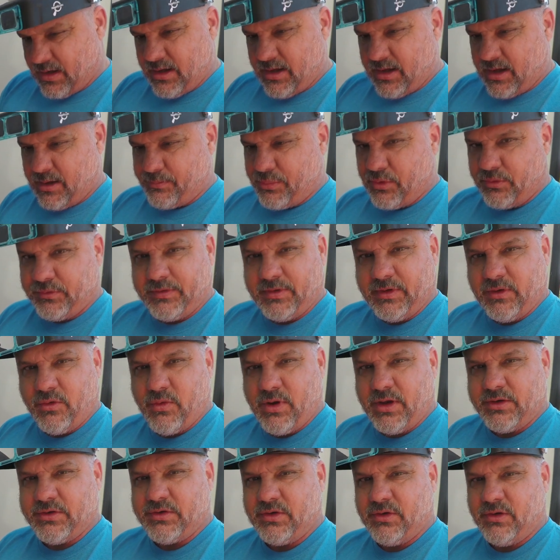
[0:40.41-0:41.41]
I posted a
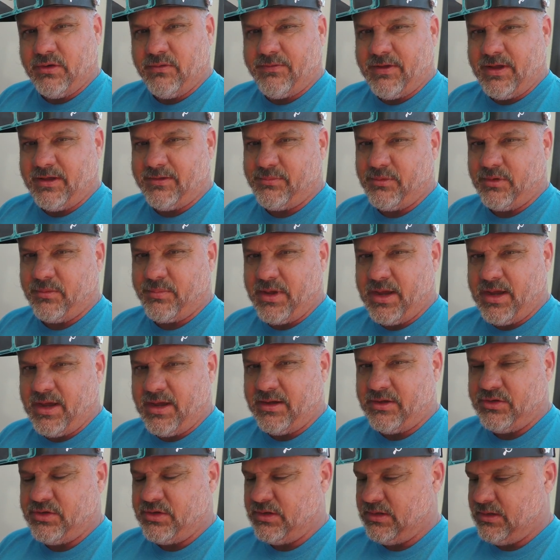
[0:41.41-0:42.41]
question on the Facebook
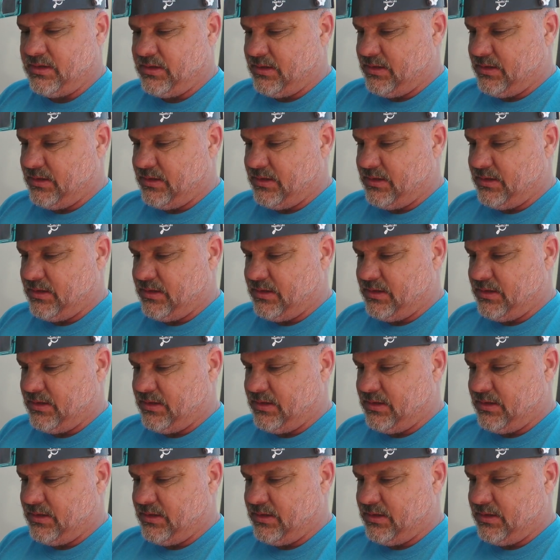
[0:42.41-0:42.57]
page,